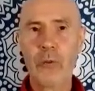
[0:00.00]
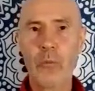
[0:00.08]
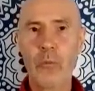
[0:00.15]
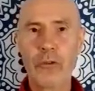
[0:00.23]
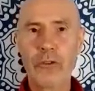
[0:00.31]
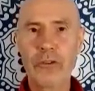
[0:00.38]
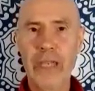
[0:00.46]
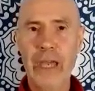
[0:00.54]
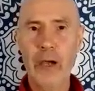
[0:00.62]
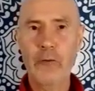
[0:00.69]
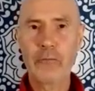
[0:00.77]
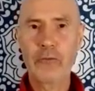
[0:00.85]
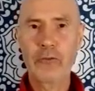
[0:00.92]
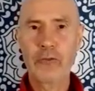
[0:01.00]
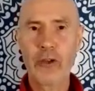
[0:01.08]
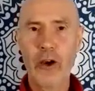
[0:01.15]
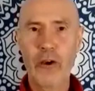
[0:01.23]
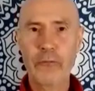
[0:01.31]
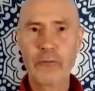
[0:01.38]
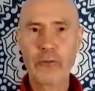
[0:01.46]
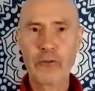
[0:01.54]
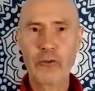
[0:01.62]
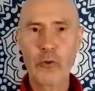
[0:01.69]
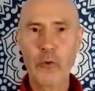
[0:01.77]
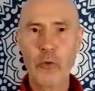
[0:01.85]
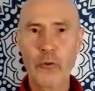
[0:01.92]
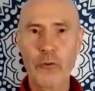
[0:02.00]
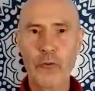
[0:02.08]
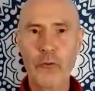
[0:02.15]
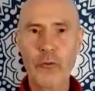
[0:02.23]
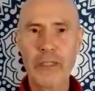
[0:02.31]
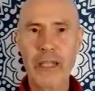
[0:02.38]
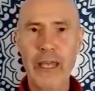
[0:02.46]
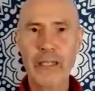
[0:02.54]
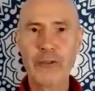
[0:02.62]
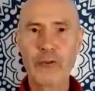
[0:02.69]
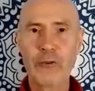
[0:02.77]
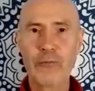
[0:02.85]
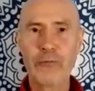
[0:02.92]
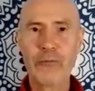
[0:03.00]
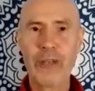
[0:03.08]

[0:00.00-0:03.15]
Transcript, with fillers: what you get after two or three days of